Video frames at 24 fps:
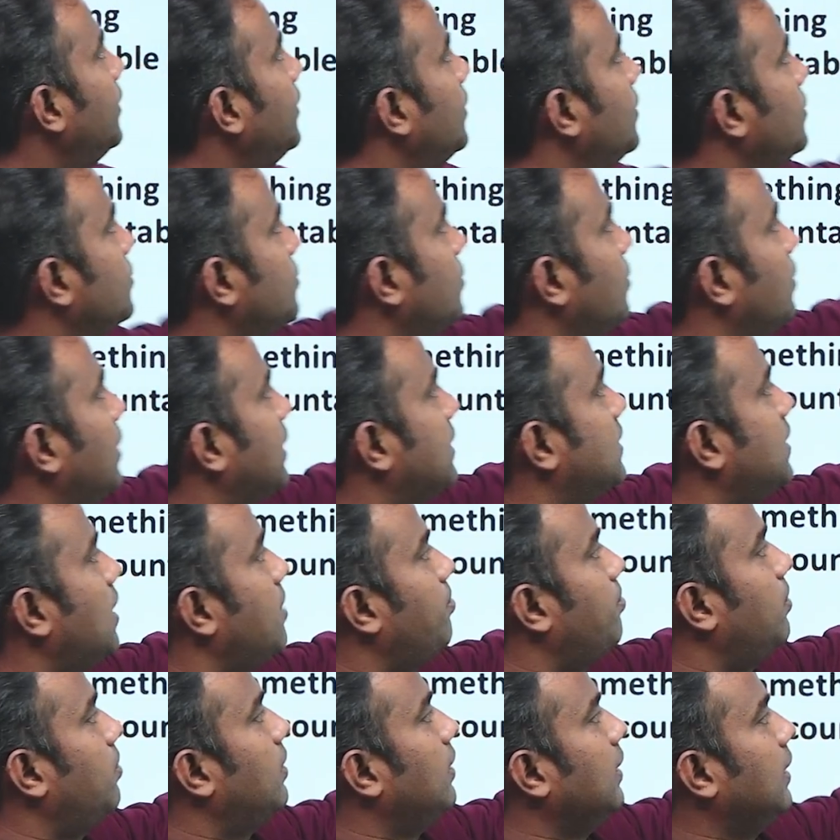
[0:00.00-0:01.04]
So
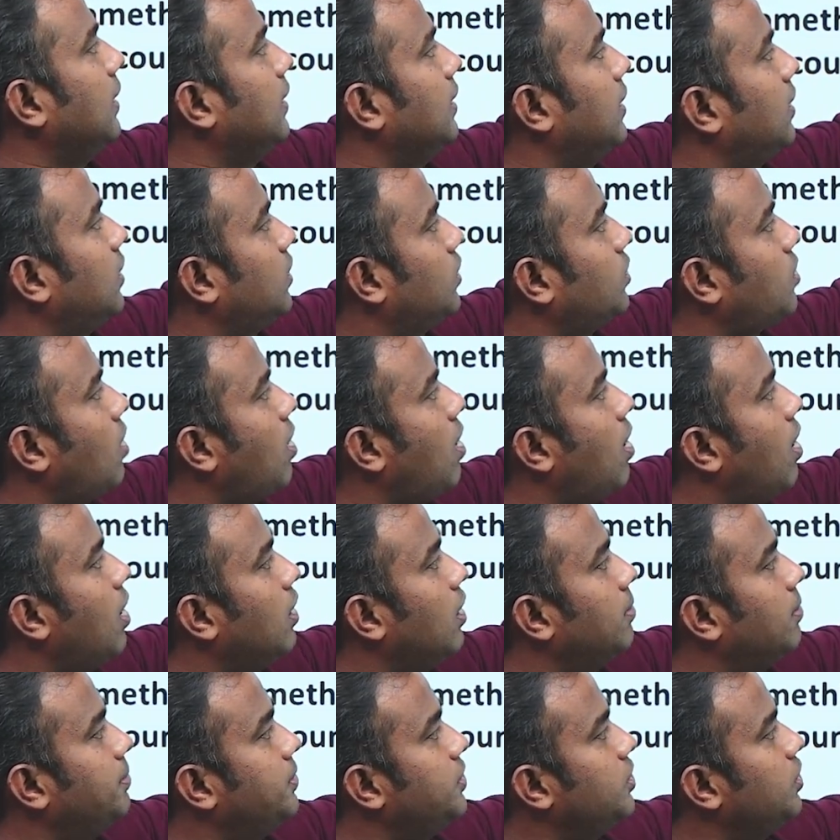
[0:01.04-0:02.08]
example,
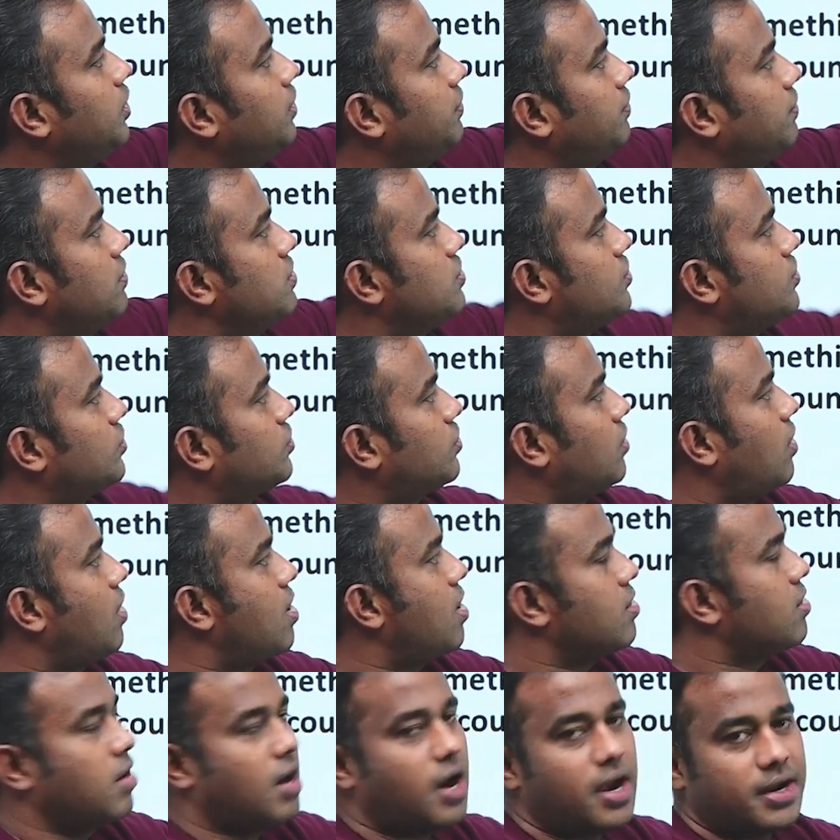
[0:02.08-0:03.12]
tall, beautiful,
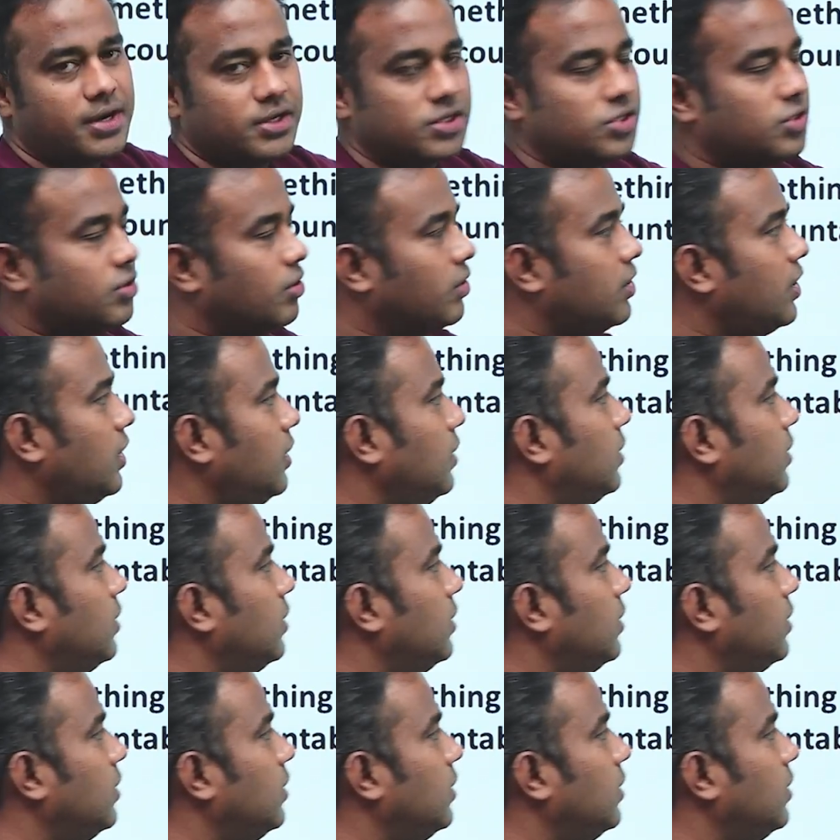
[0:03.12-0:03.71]
strong, honest. Okay,